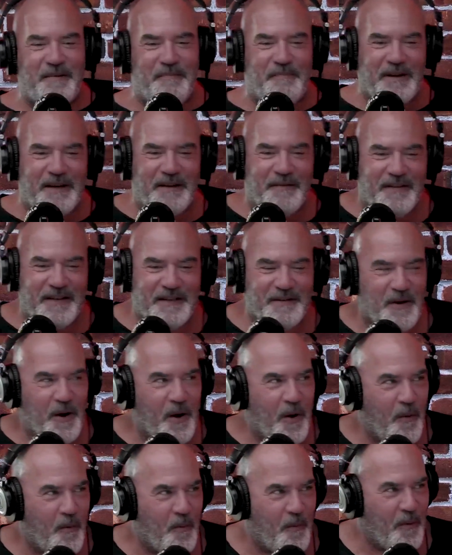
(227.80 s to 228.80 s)
a bit of his
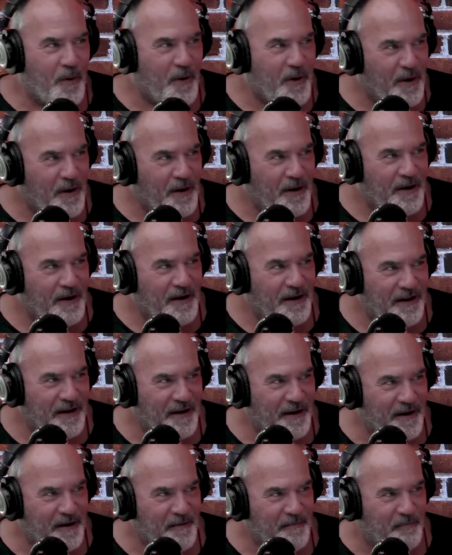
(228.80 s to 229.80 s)
worm. A little bit of his
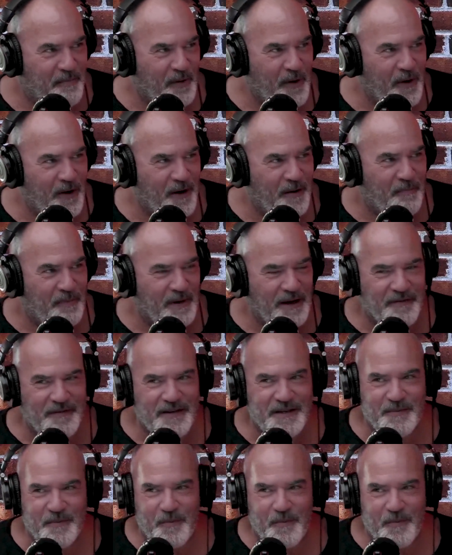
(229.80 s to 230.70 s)
worm. Burn a bit of his